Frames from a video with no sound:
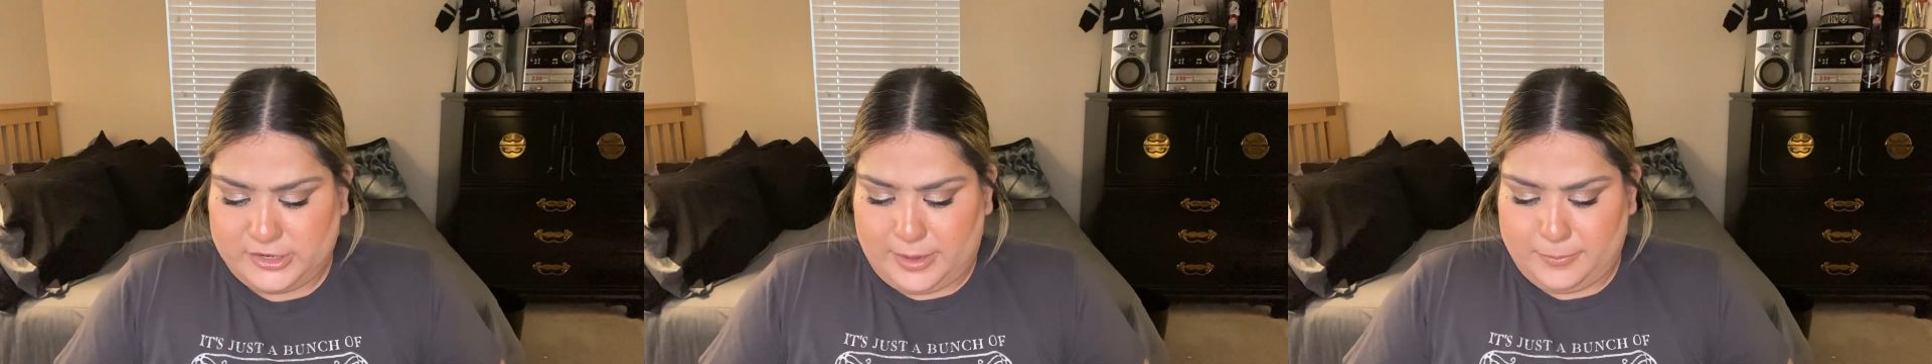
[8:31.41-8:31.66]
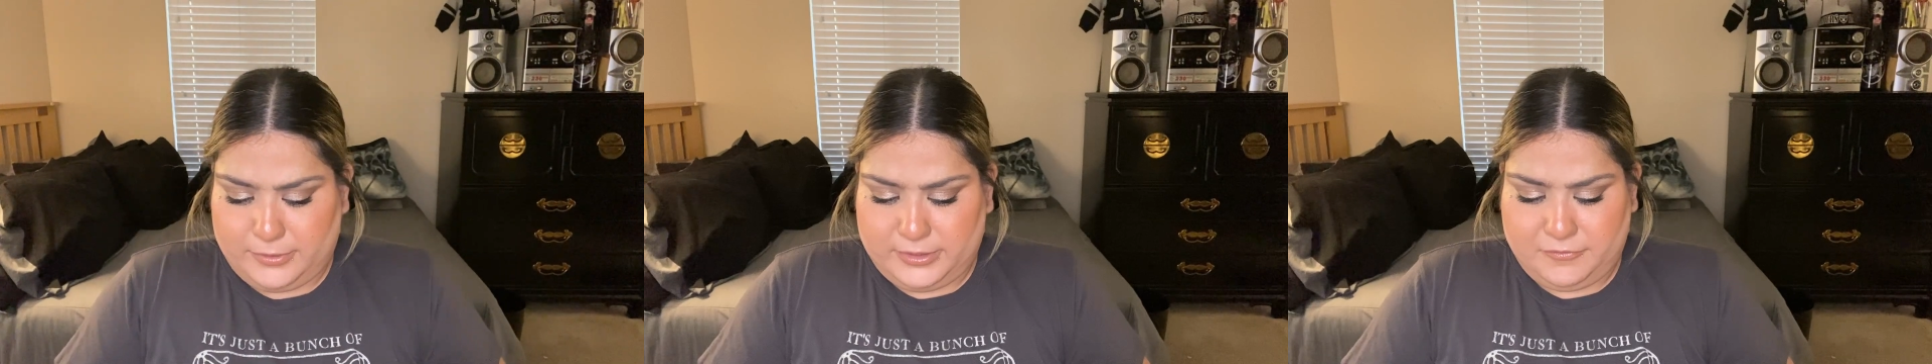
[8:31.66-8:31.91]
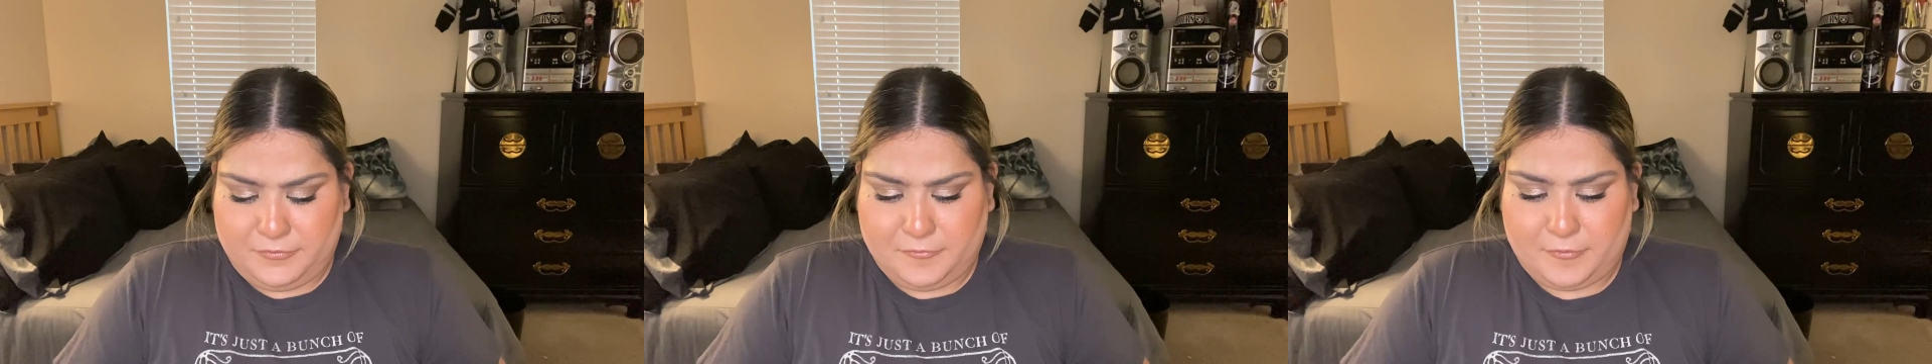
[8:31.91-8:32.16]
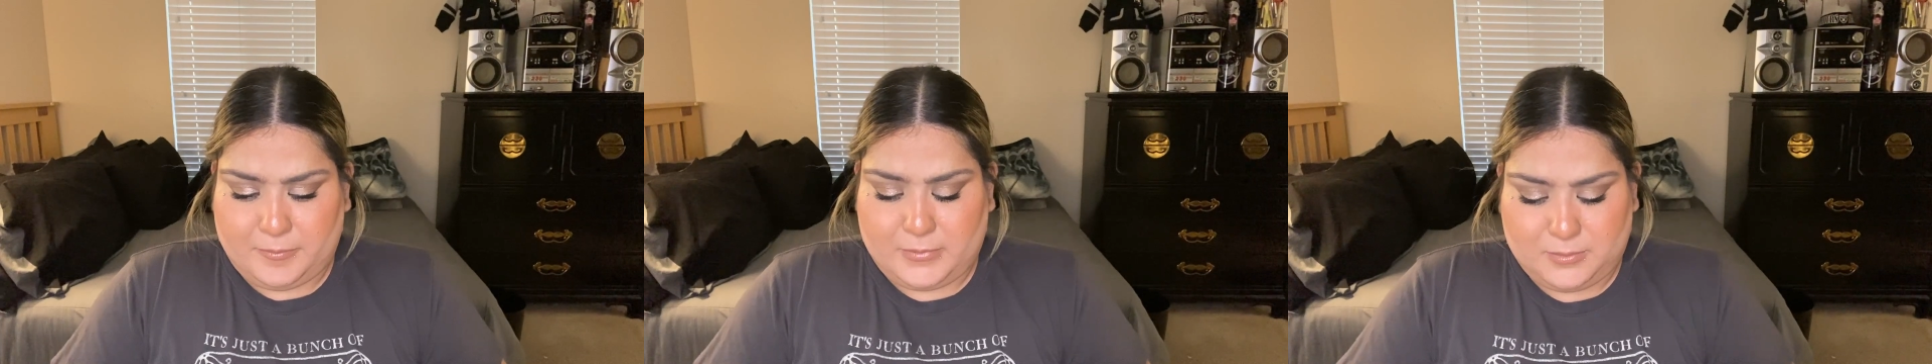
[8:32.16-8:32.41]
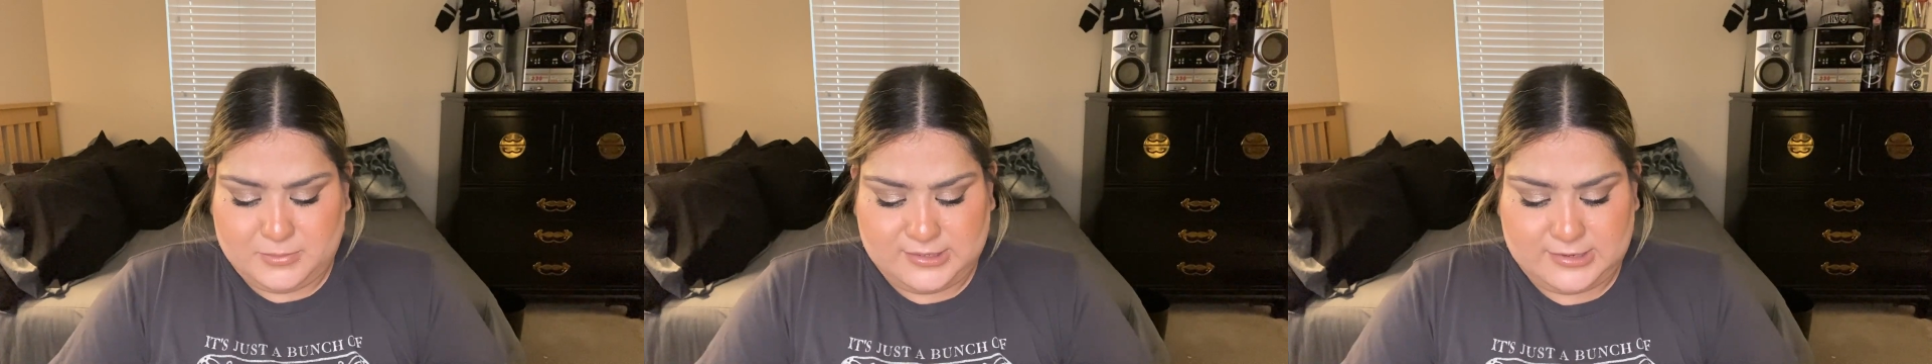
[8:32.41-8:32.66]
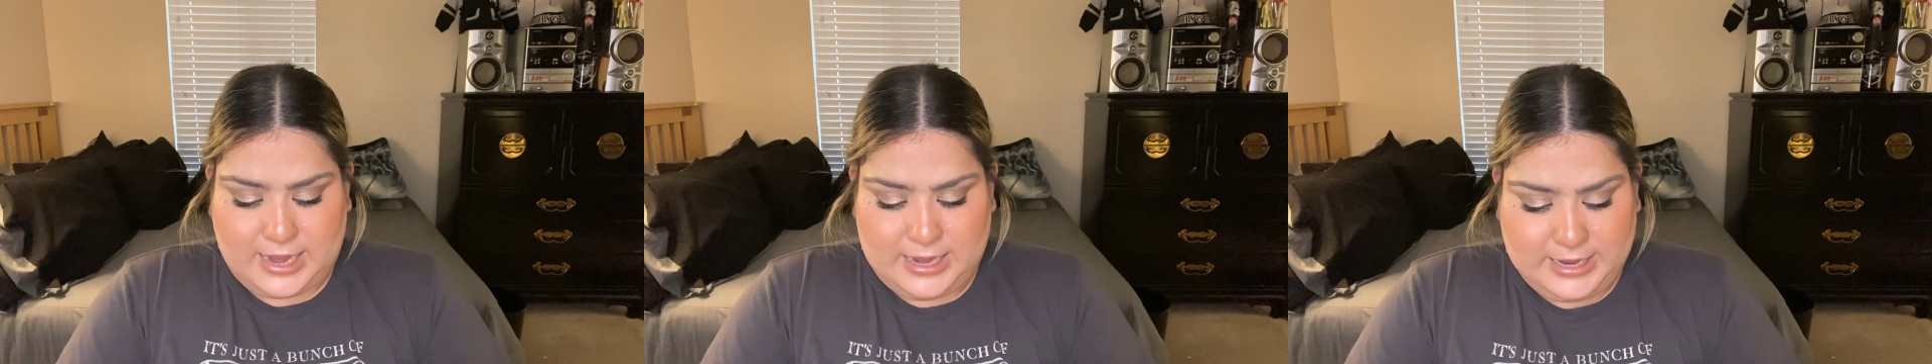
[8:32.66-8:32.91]
I believe, if I'm not
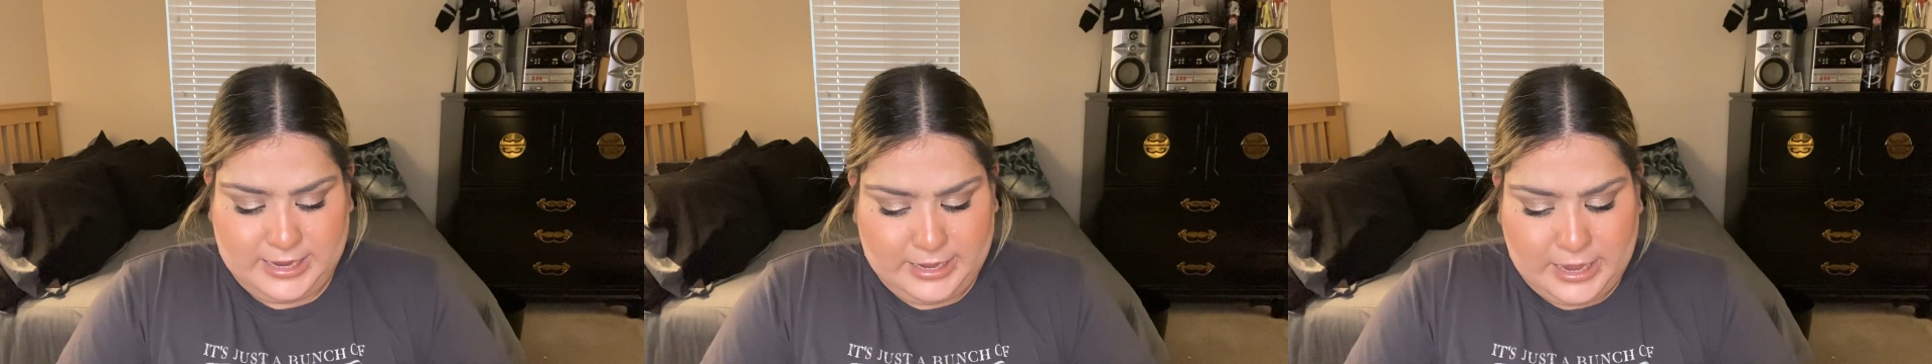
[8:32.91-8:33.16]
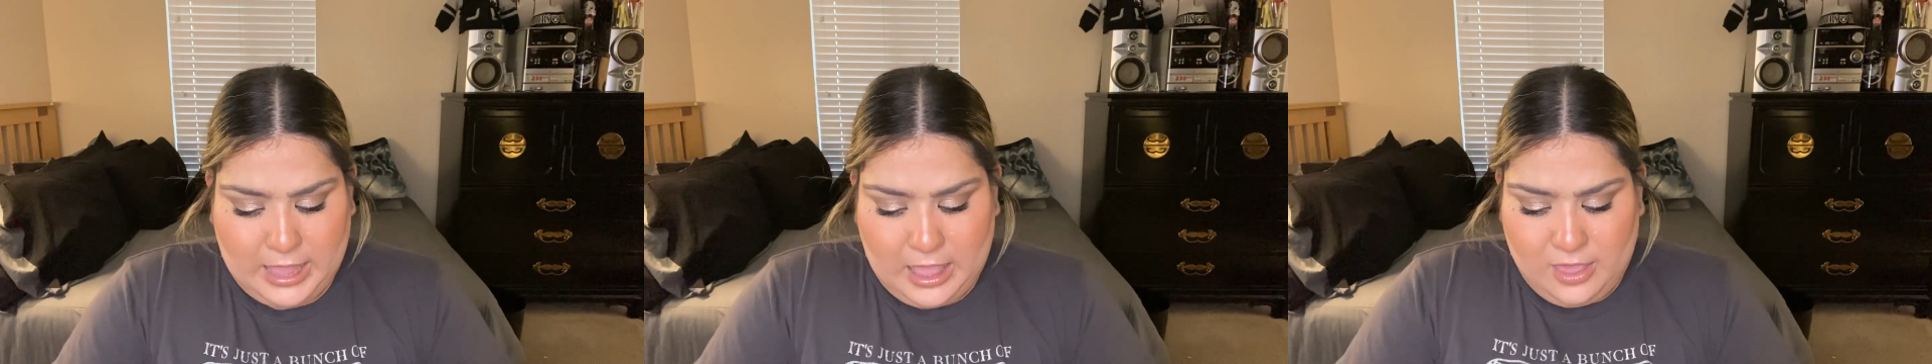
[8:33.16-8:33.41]
mistaken.